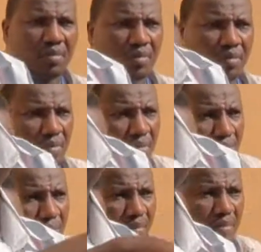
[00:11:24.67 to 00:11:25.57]

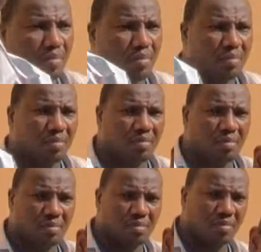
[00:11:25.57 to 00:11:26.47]

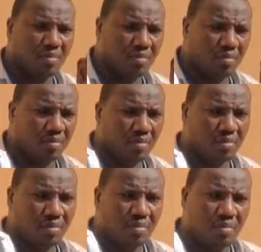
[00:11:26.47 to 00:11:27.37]

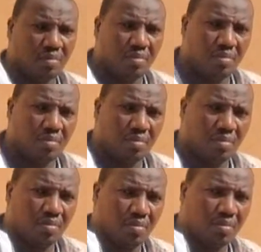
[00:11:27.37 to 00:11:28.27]

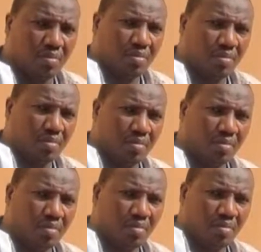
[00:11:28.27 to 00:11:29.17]

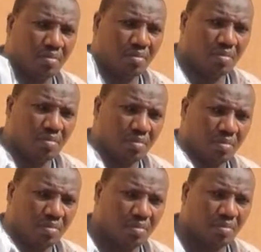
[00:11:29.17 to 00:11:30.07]

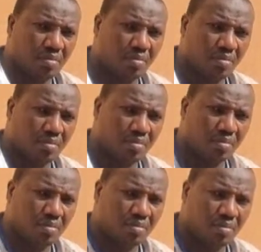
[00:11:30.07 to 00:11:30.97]

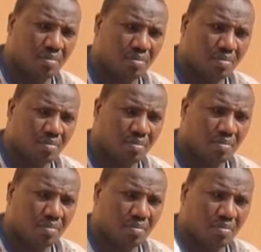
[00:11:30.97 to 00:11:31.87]

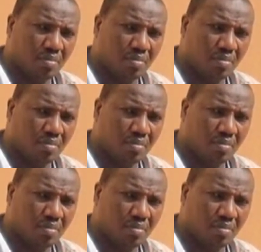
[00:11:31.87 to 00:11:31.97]
(not speaking)